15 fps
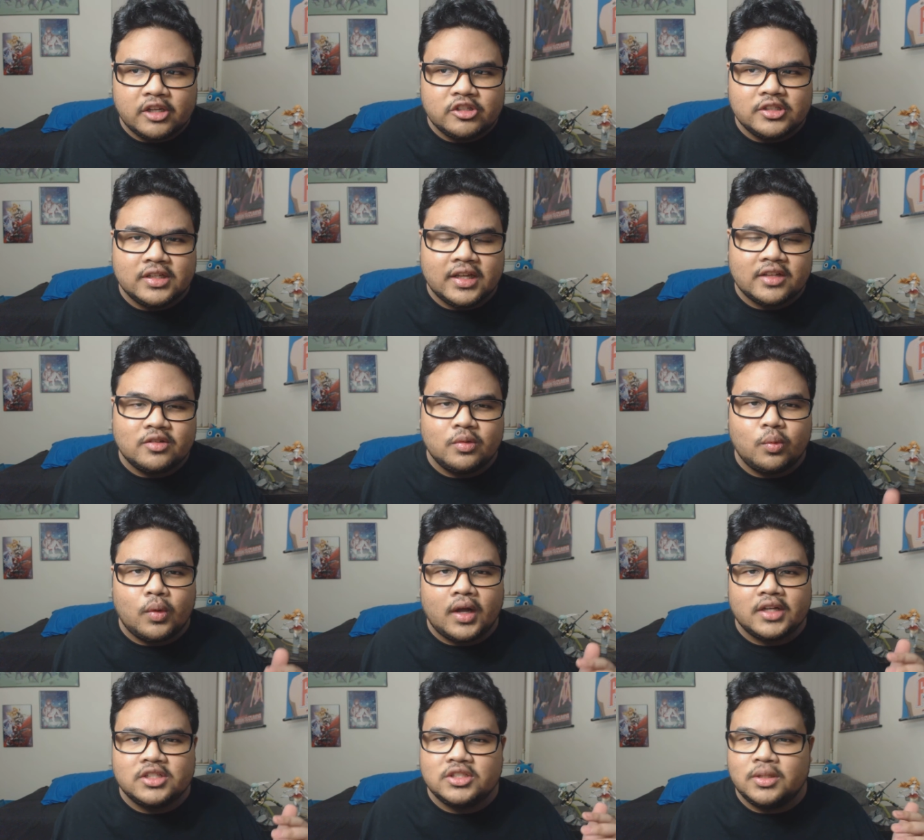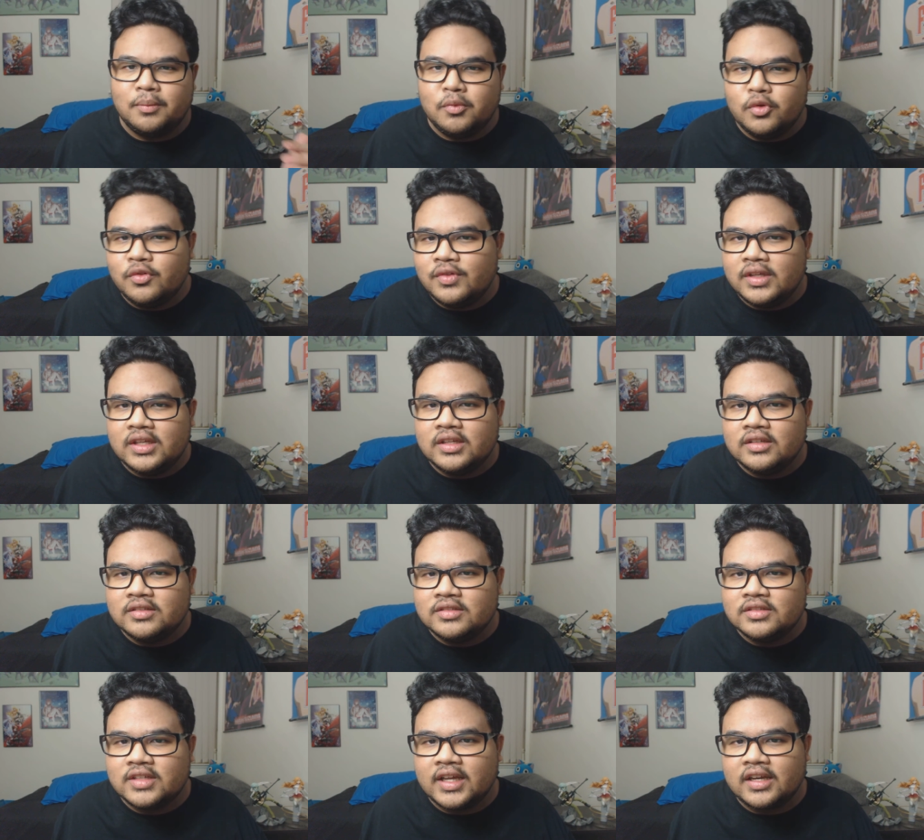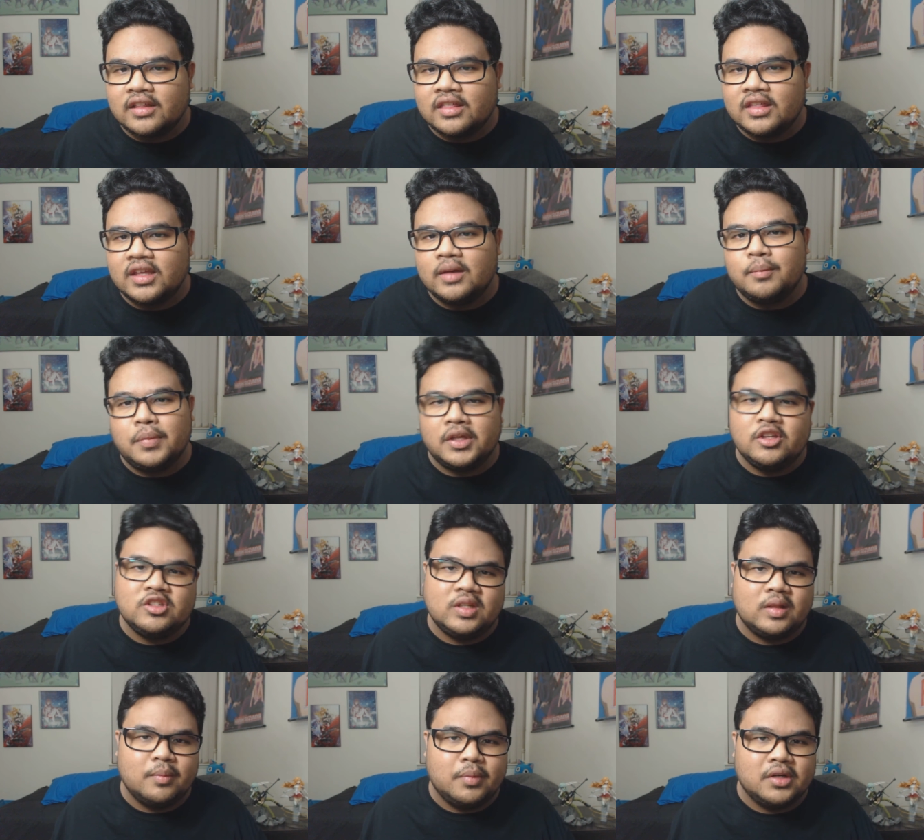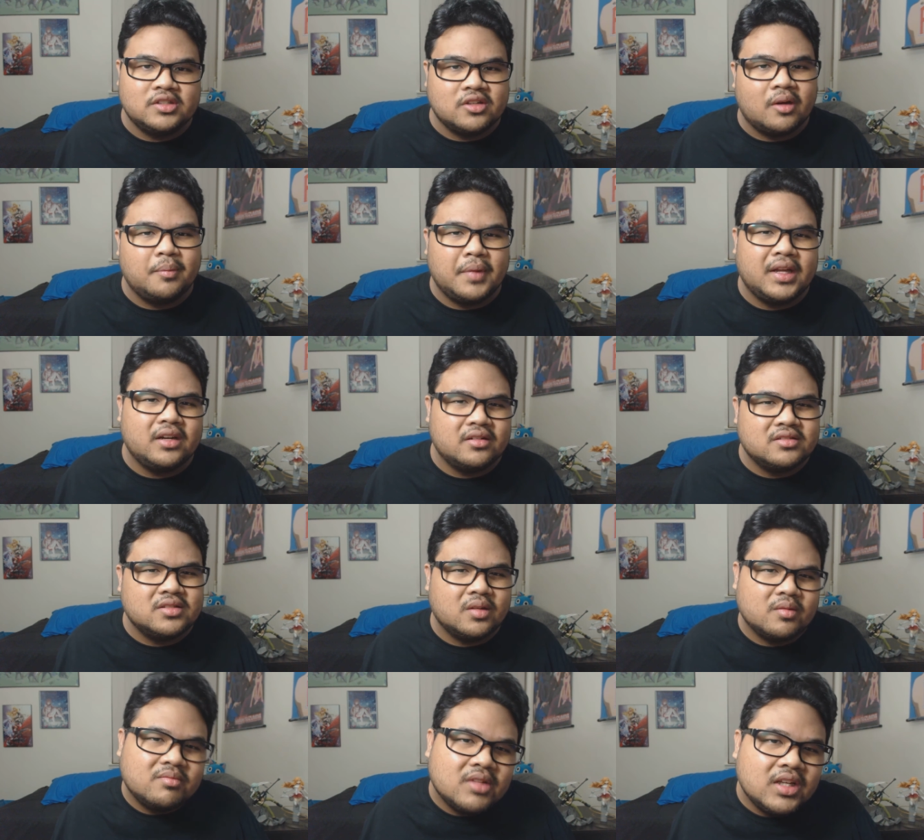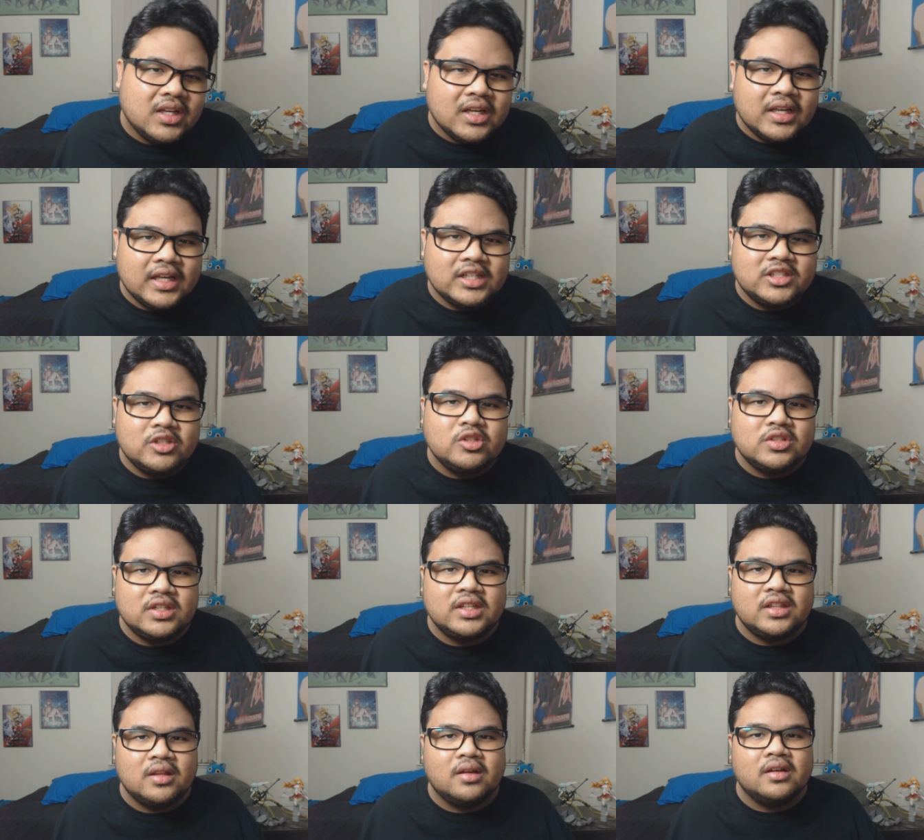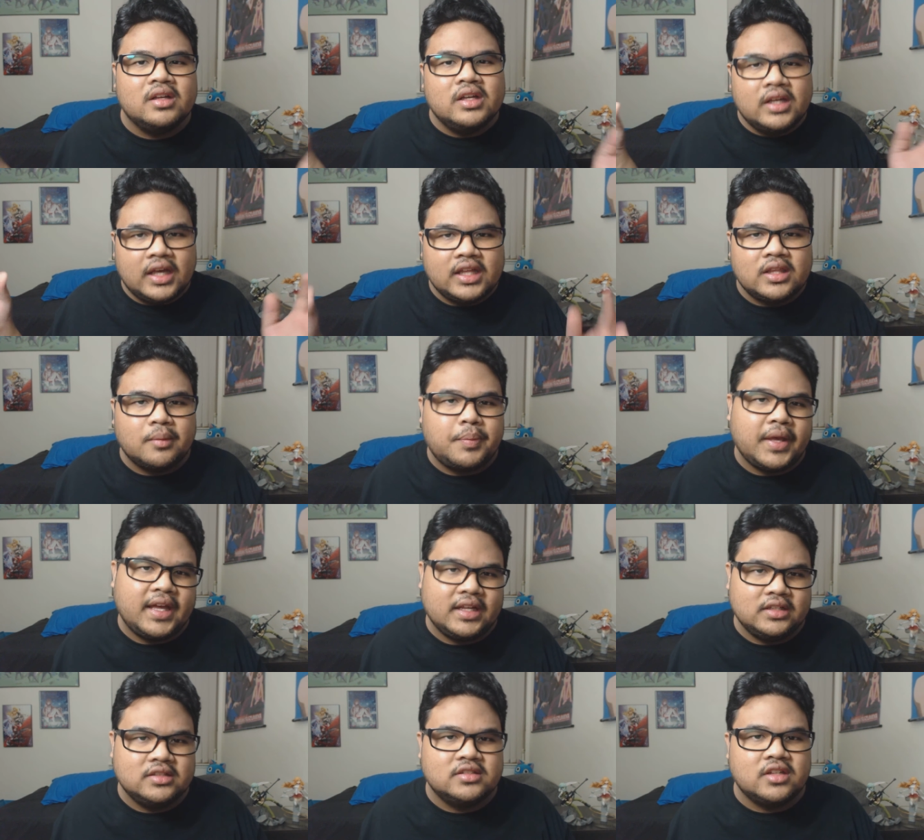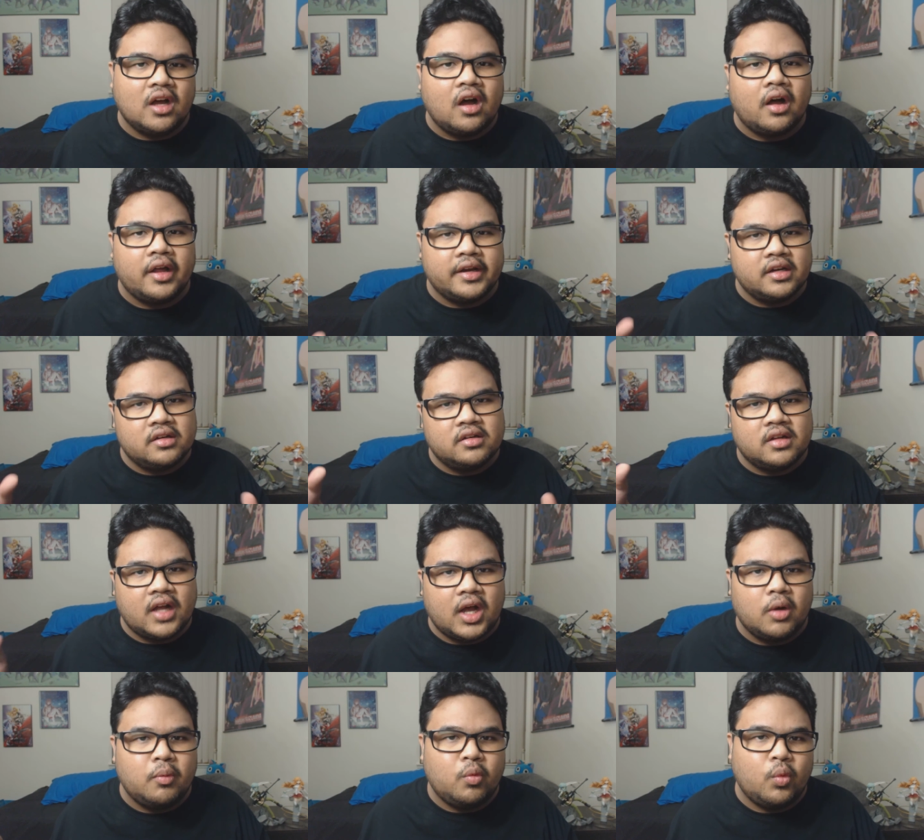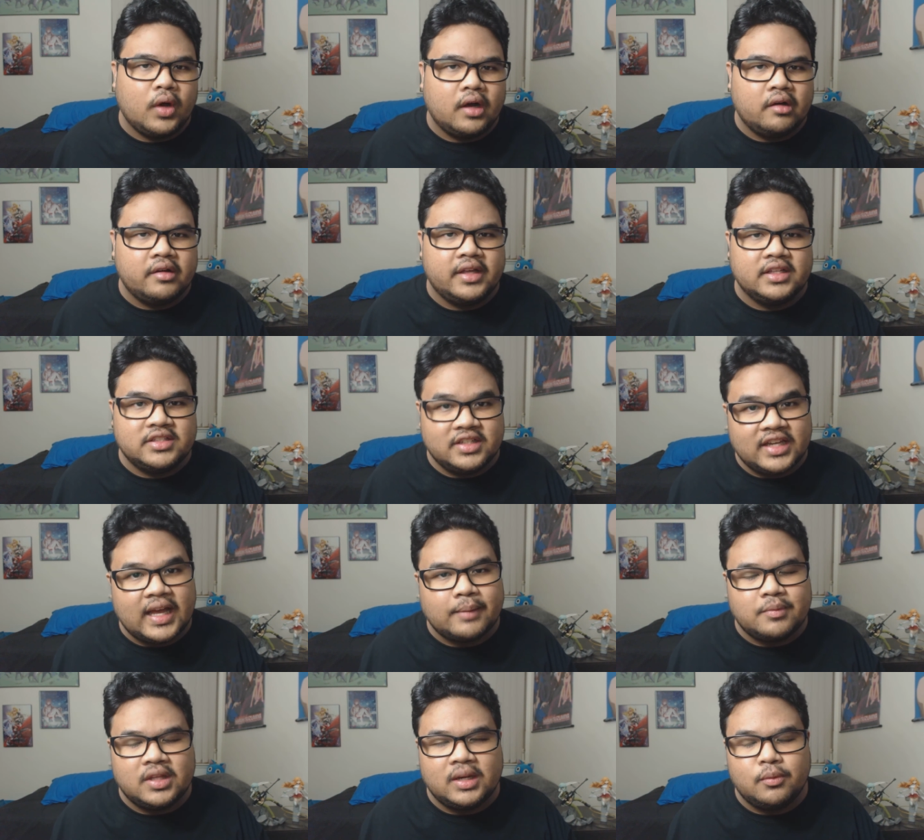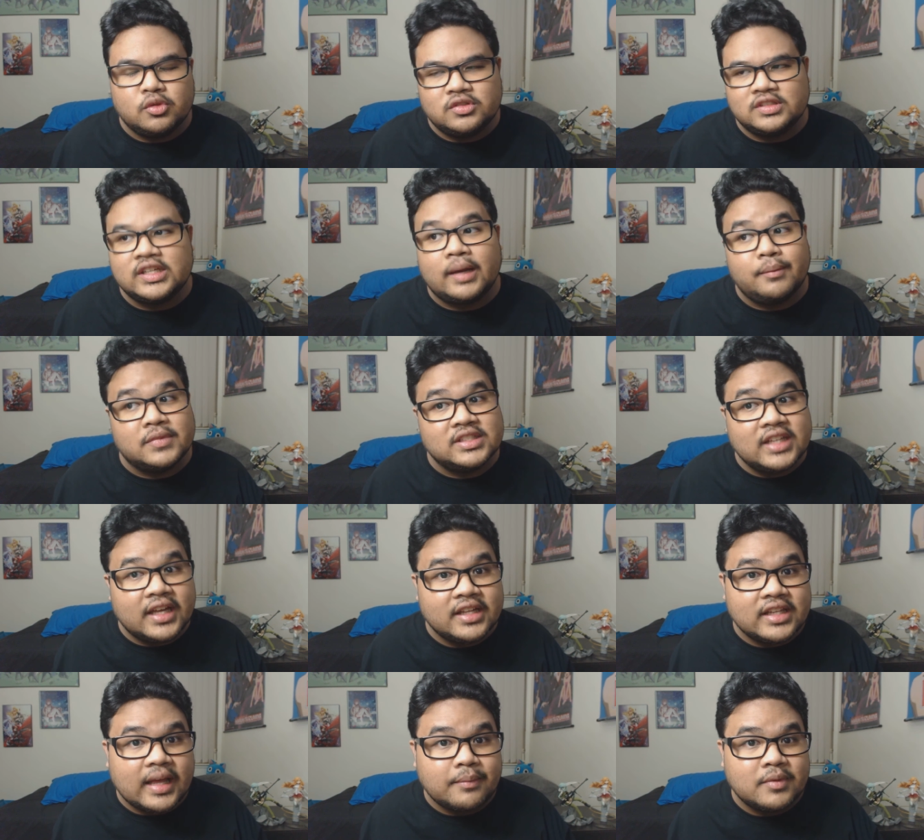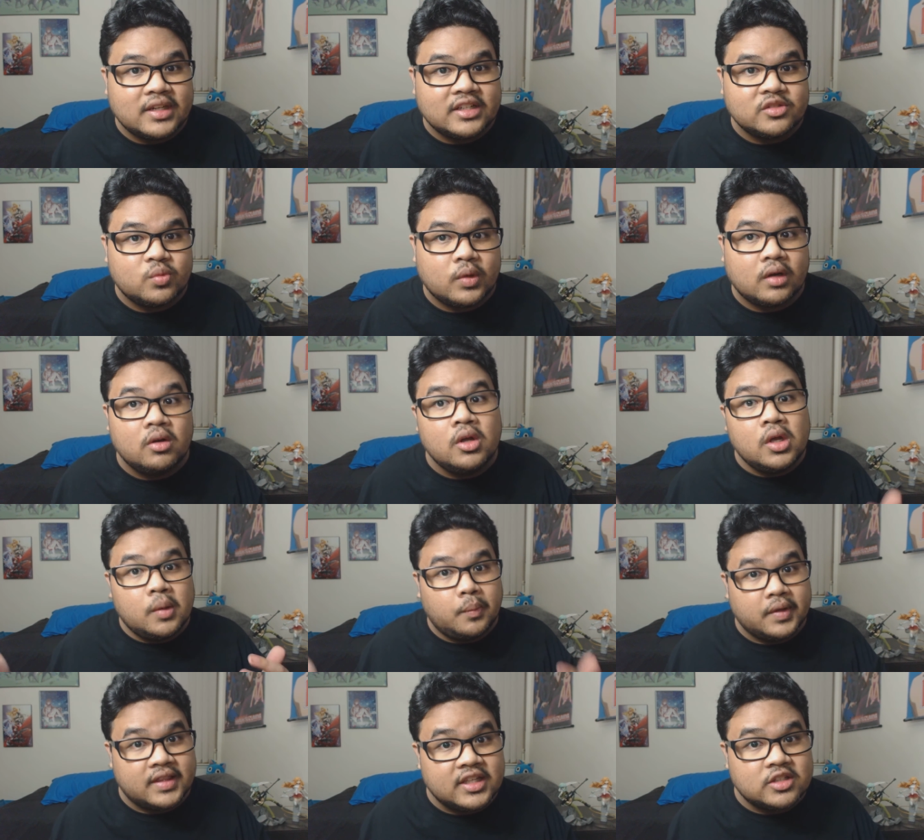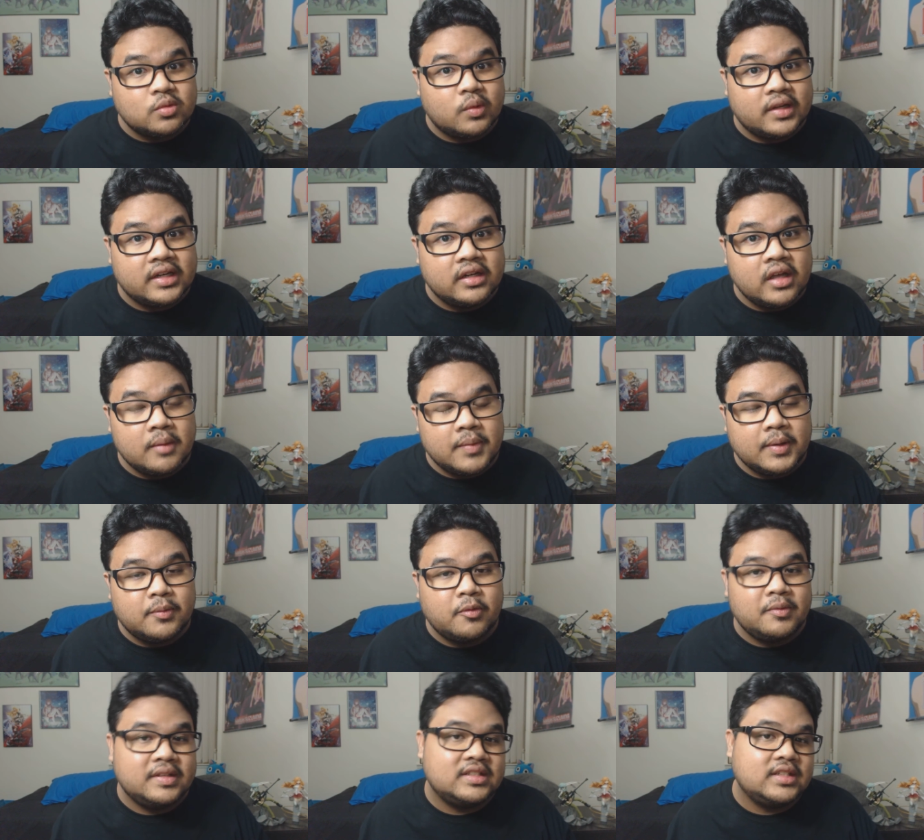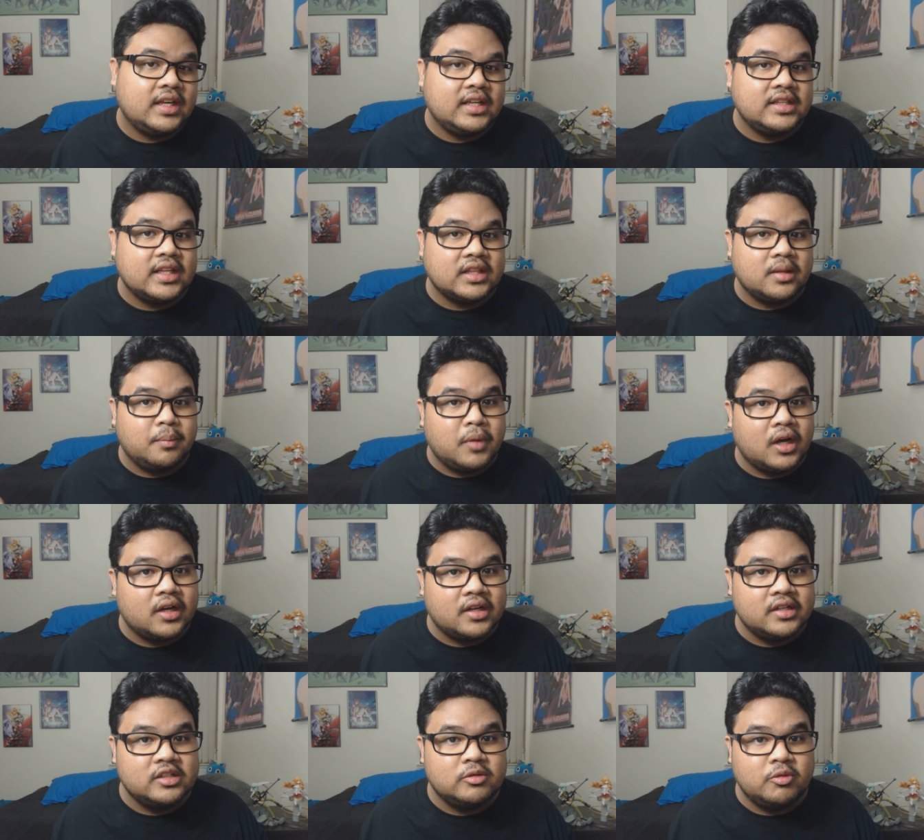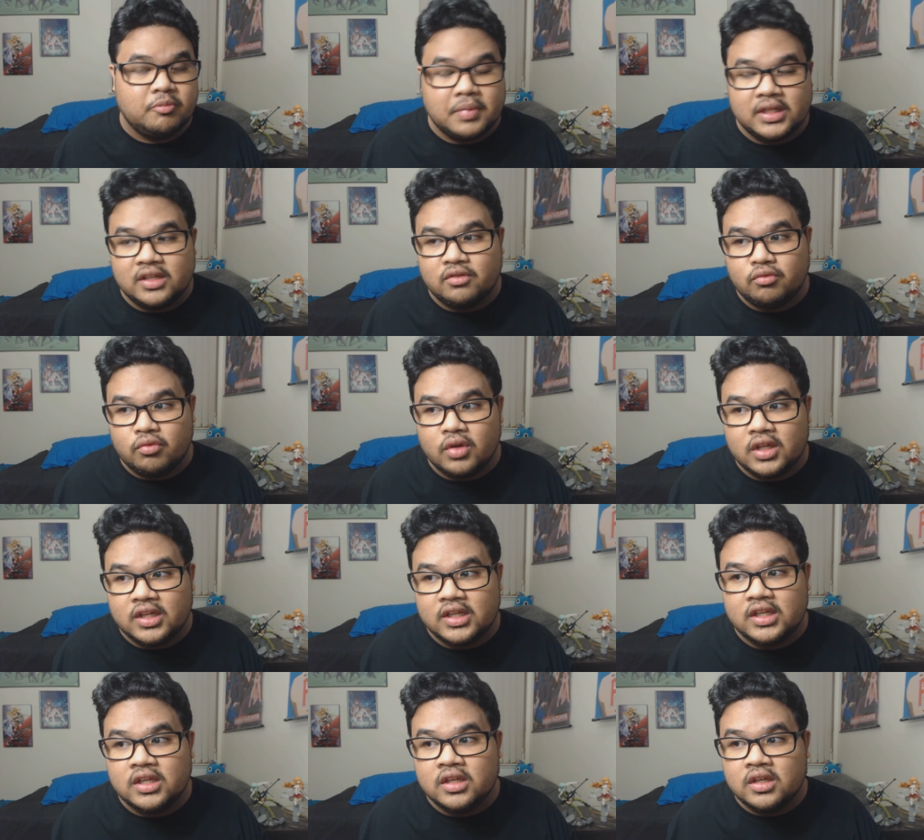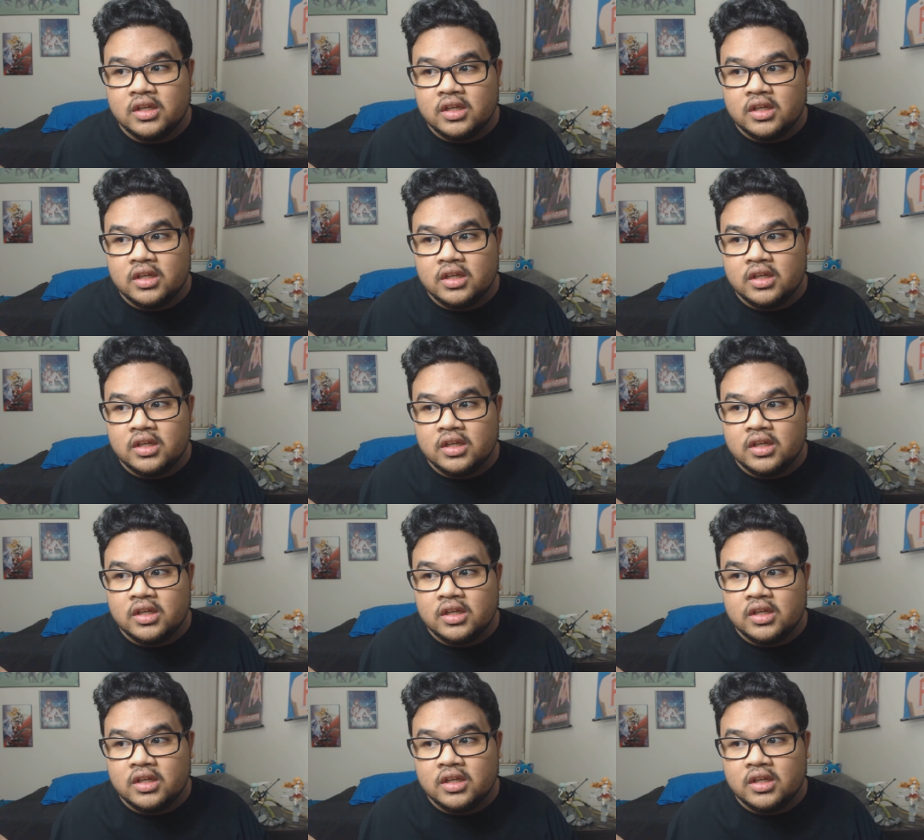I usually like to watch the movies kind of thing. But usually the books are better, so it's usually the it depends on how well it's adapted and most of the time it's not adapted as well but this one people have been saying that the manga is being really